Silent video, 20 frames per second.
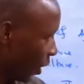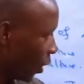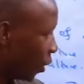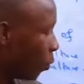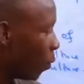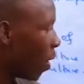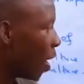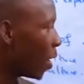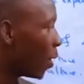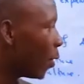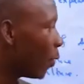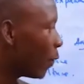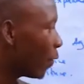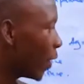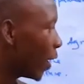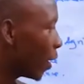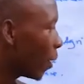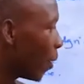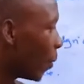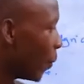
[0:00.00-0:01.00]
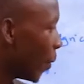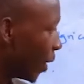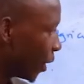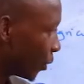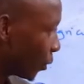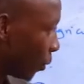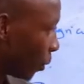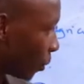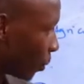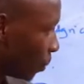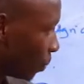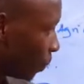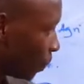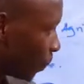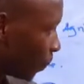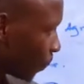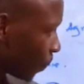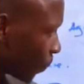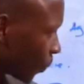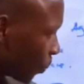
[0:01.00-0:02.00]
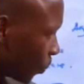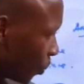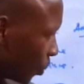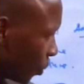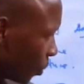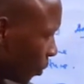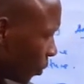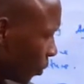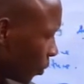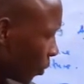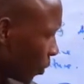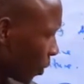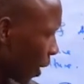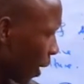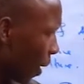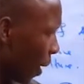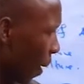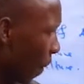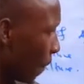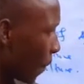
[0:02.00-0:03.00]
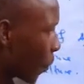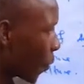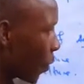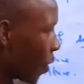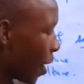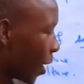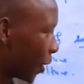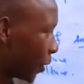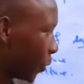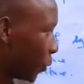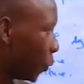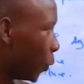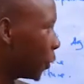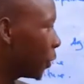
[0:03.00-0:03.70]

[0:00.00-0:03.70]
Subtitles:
is one of the commercial products